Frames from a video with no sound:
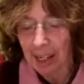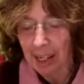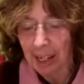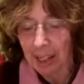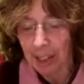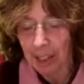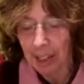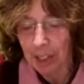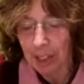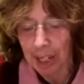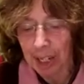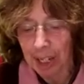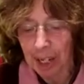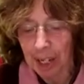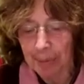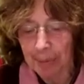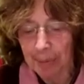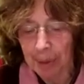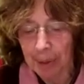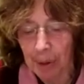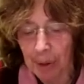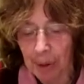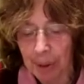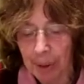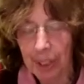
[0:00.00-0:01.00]
Hashem,
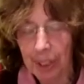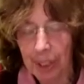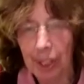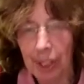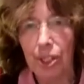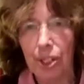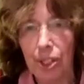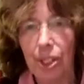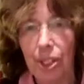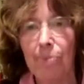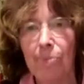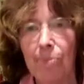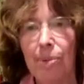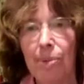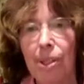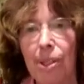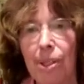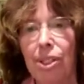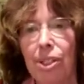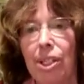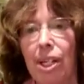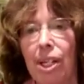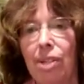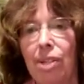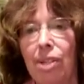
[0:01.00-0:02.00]
because Hashem has
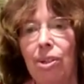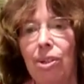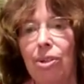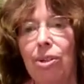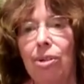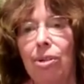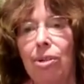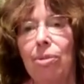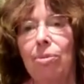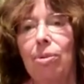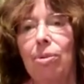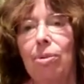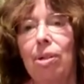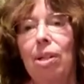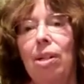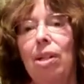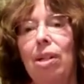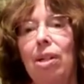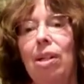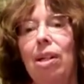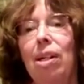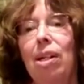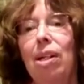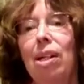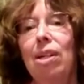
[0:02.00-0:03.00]
sent you.
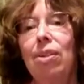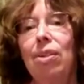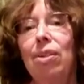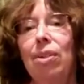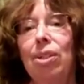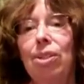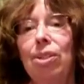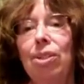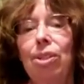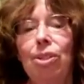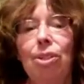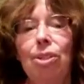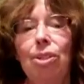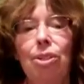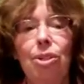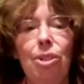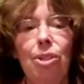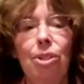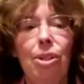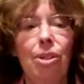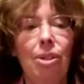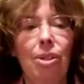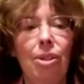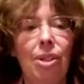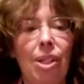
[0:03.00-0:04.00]
This is a
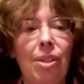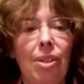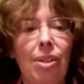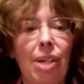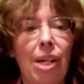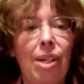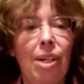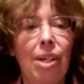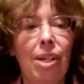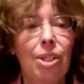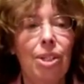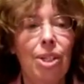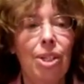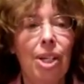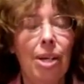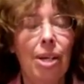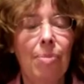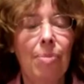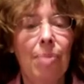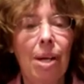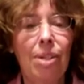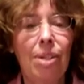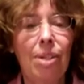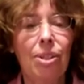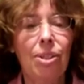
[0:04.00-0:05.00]
journey that Hashem
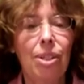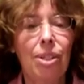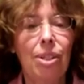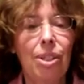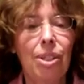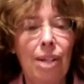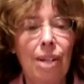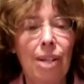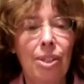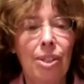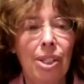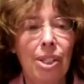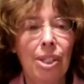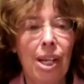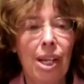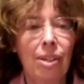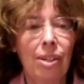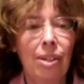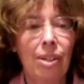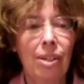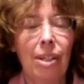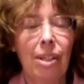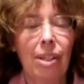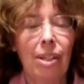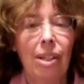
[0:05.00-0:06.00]
has
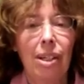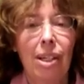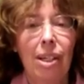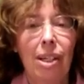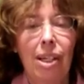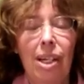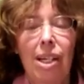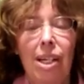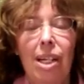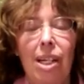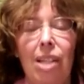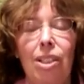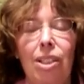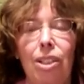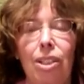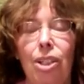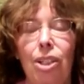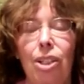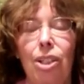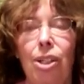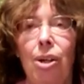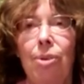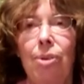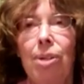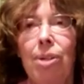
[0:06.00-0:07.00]
sent.
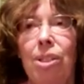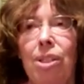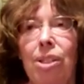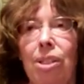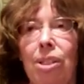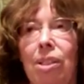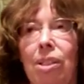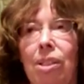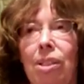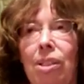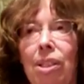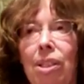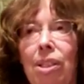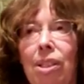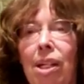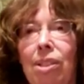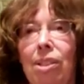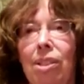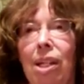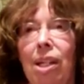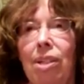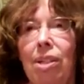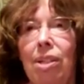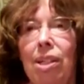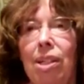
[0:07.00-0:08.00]
Yonasan is
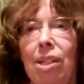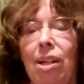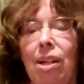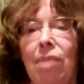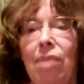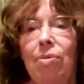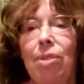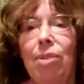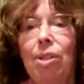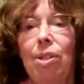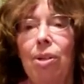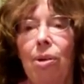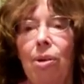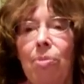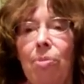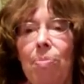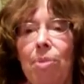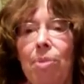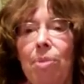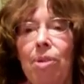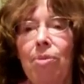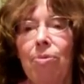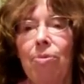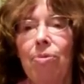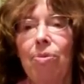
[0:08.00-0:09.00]
telling David, don't
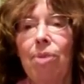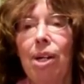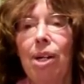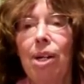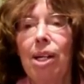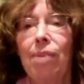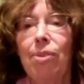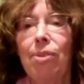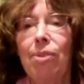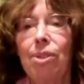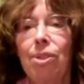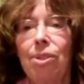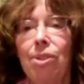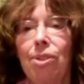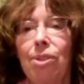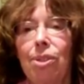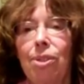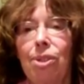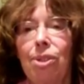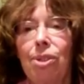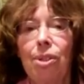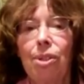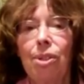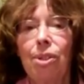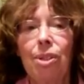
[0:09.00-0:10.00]
be afraid. This is a
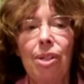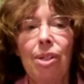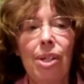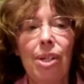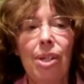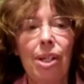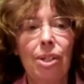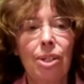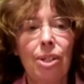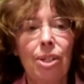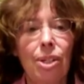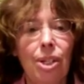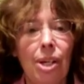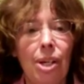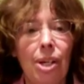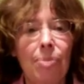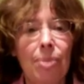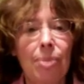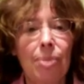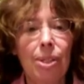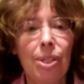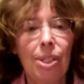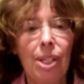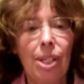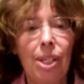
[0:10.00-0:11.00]
journey that Hashem
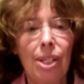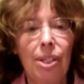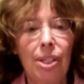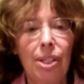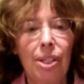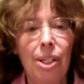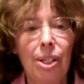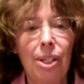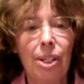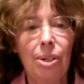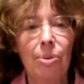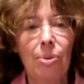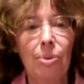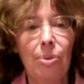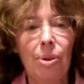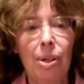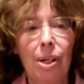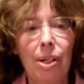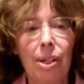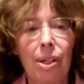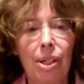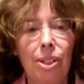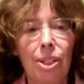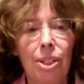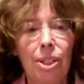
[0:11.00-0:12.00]
is sending you
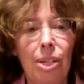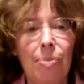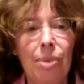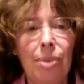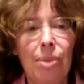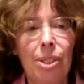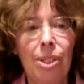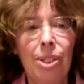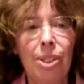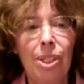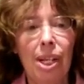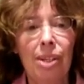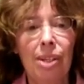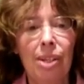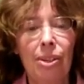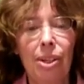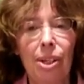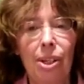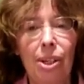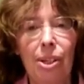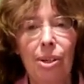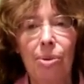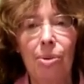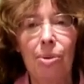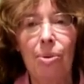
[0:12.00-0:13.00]
on. Hashem is sending
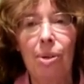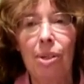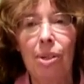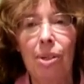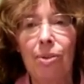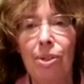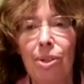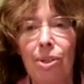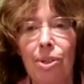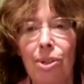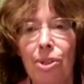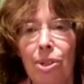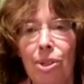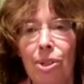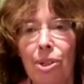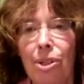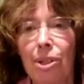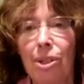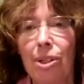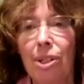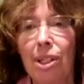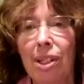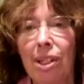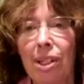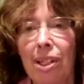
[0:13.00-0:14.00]
you on this
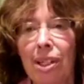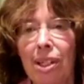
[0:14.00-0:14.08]
journey